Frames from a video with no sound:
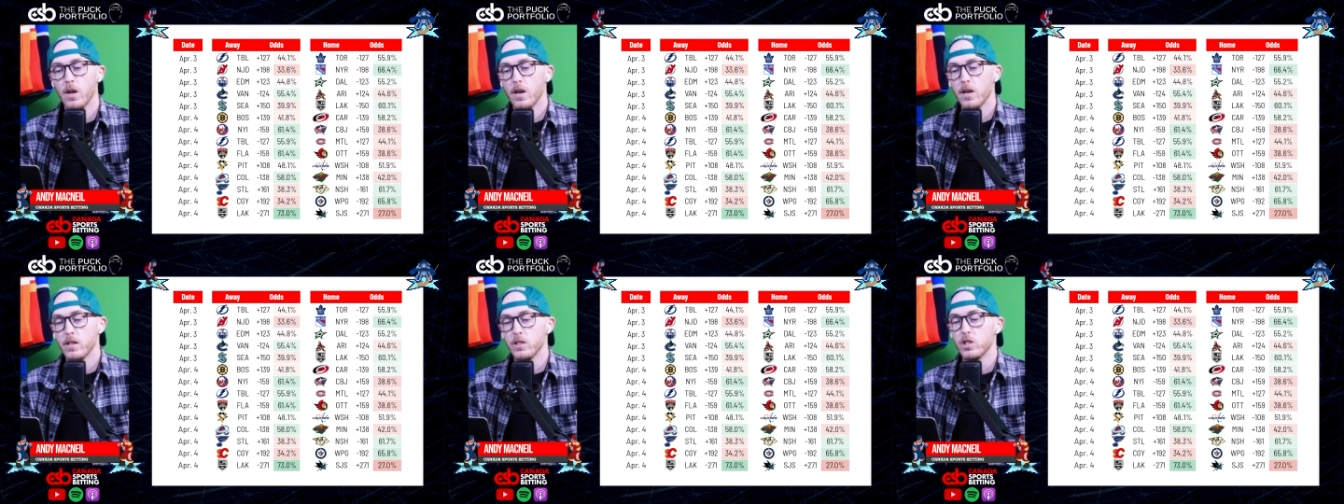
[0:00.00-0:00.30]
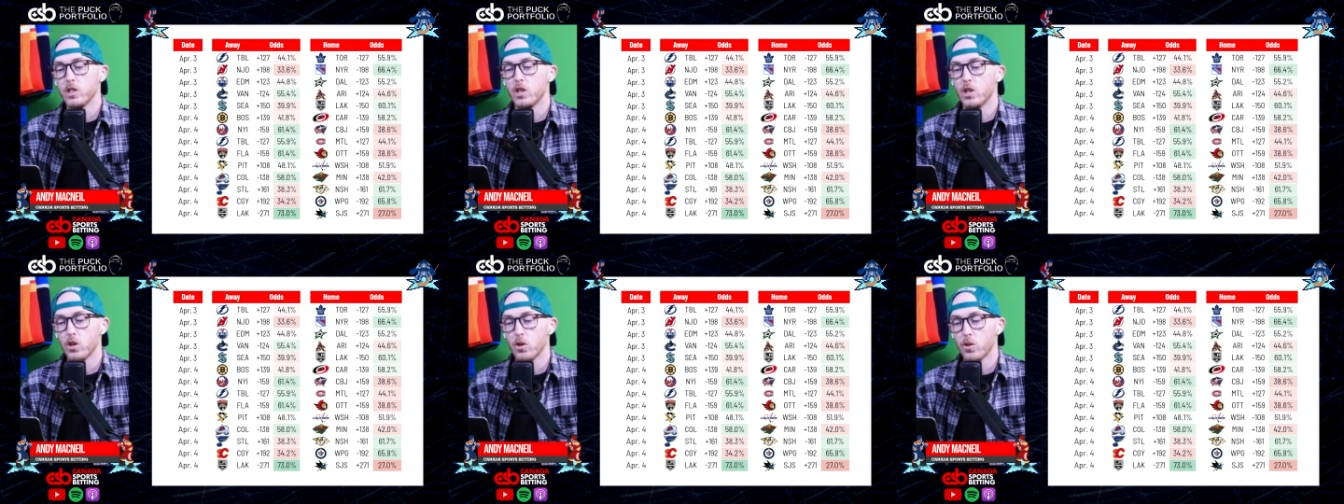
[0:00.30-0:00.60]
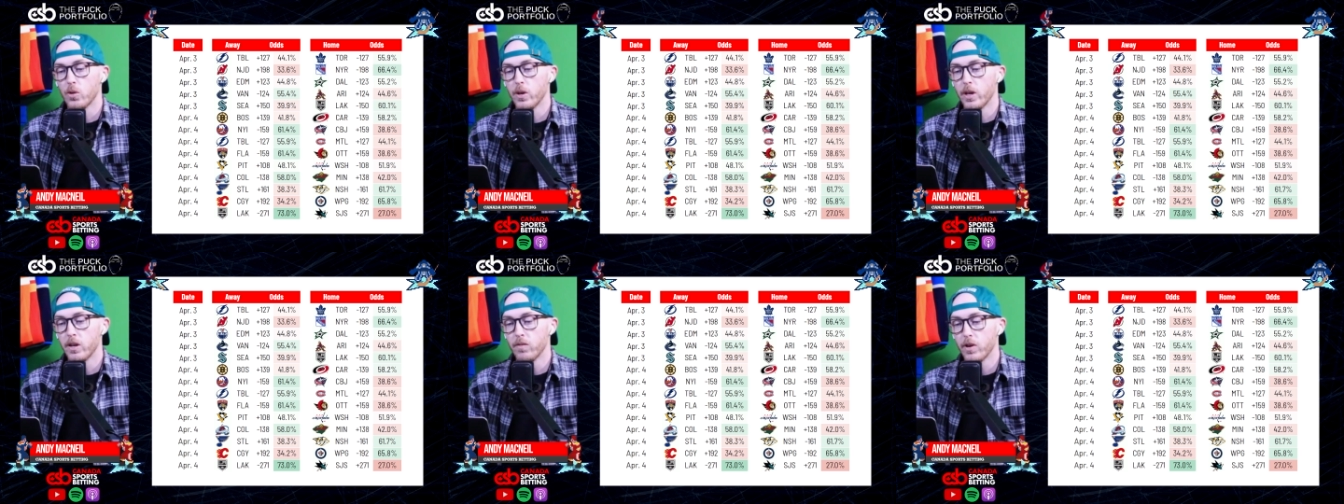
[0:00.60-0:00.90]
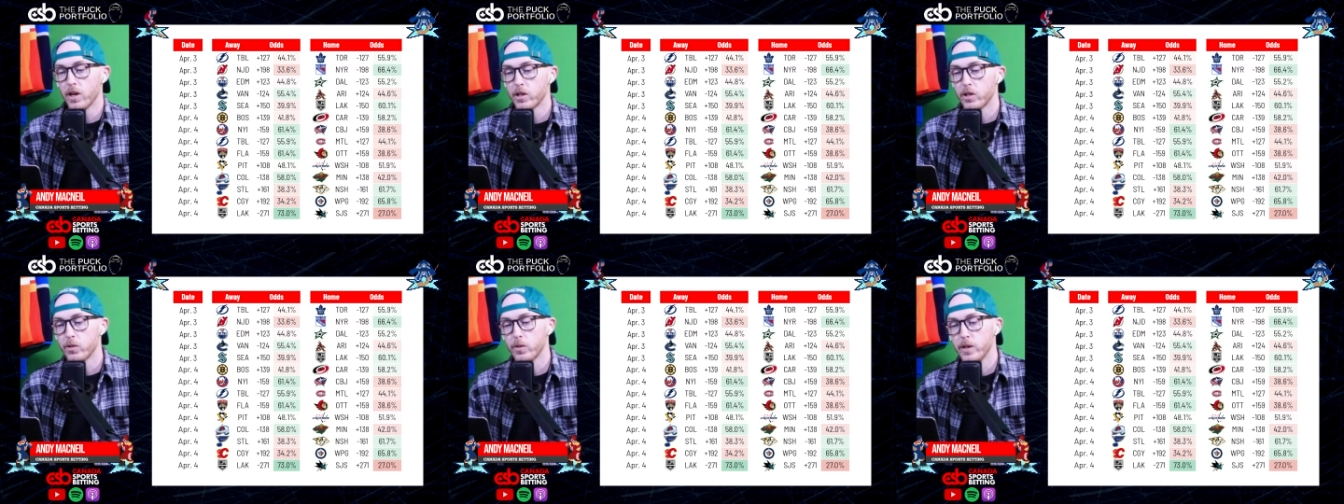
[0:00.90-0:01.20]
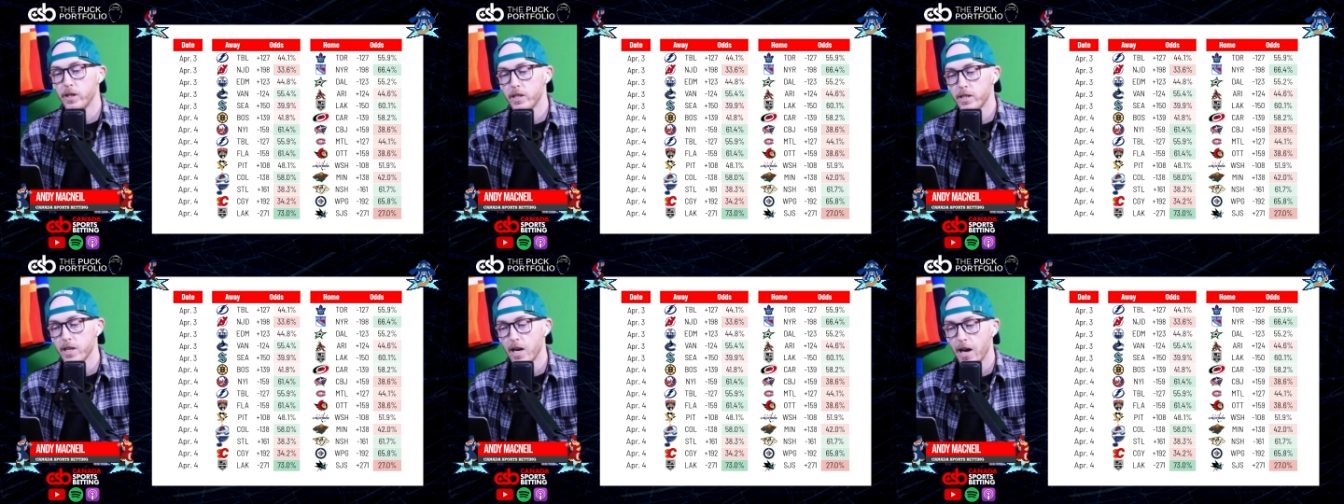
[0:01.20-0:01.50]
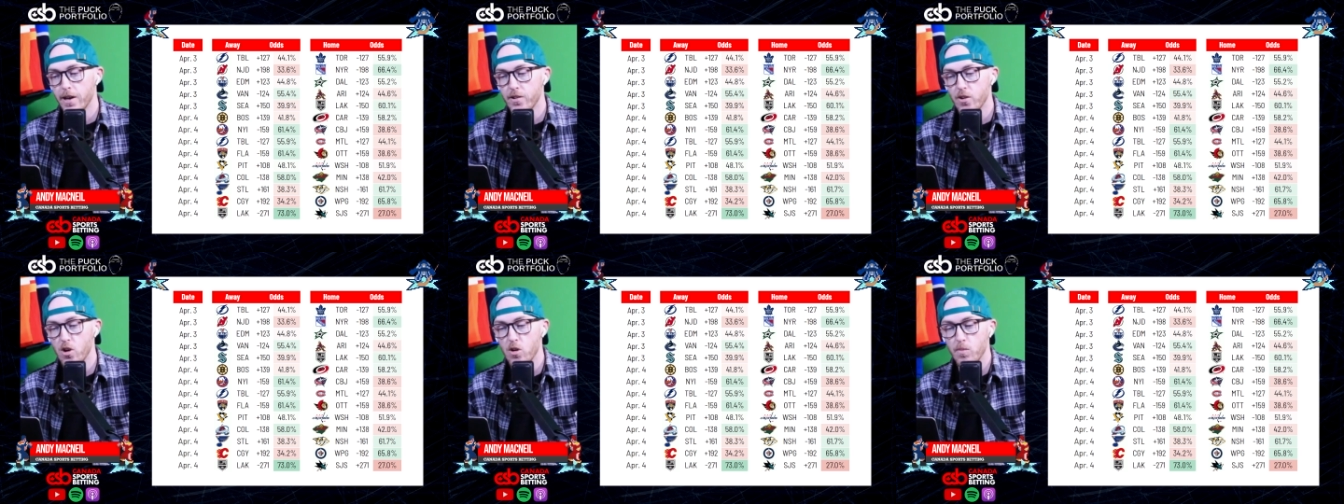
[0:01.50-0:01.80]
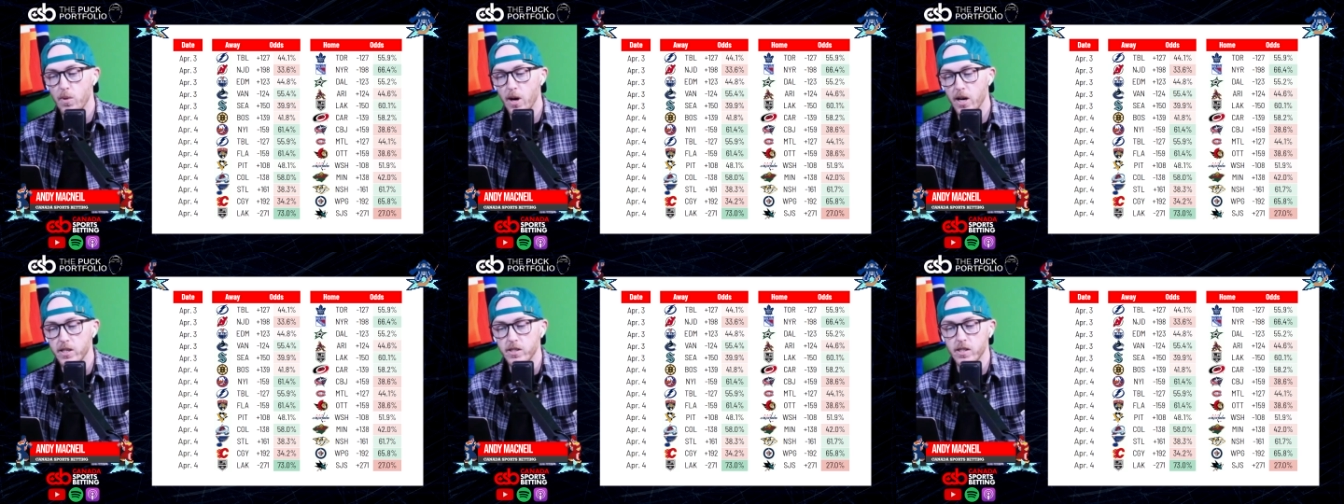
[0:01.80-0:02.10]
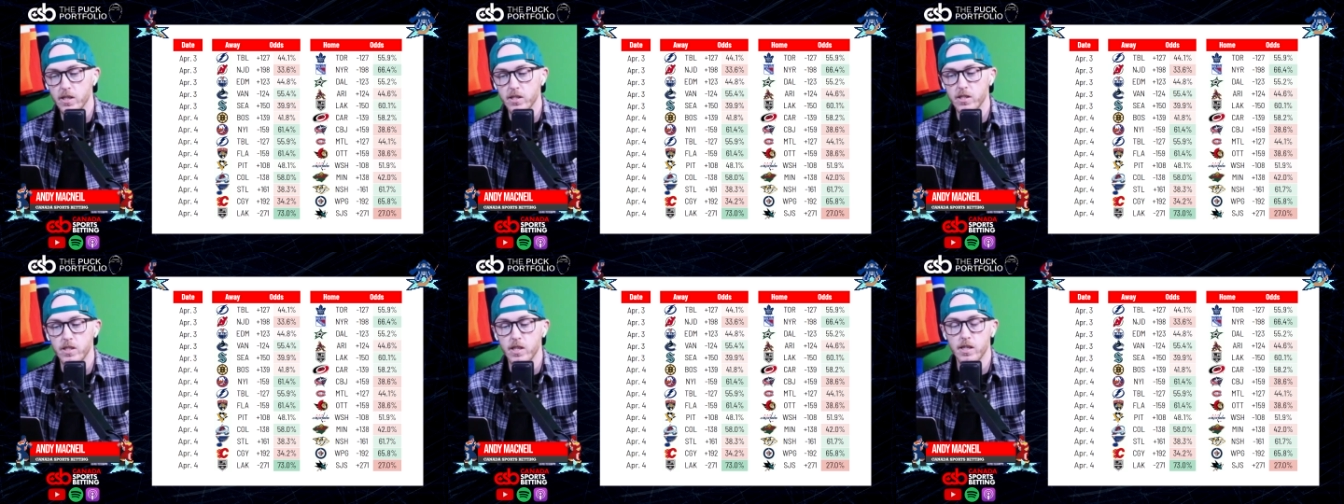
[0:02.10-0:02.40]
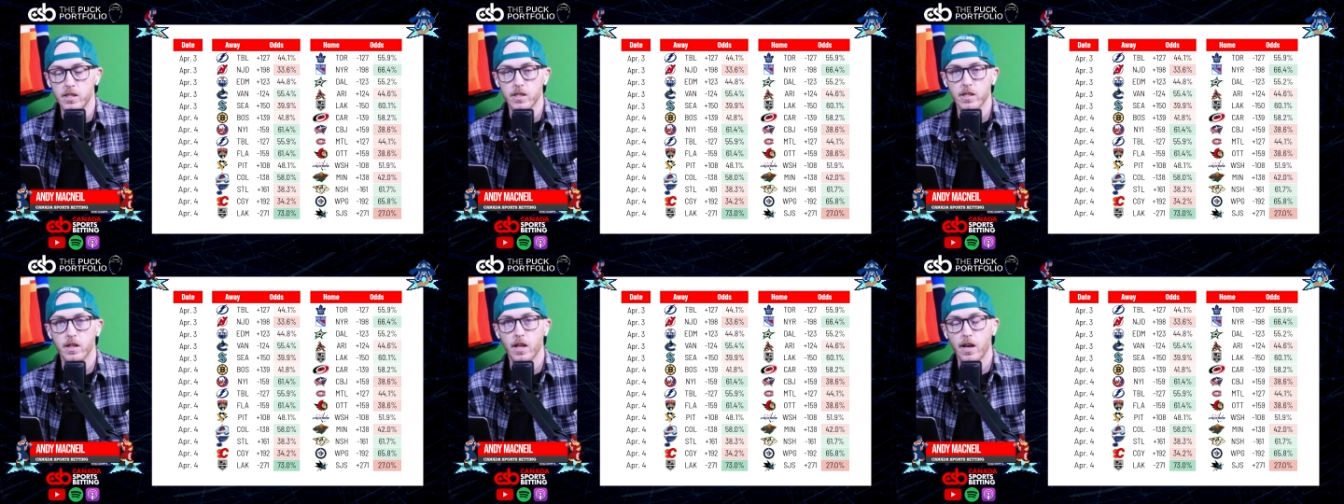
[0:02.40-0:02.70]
securing victories on home ice this season.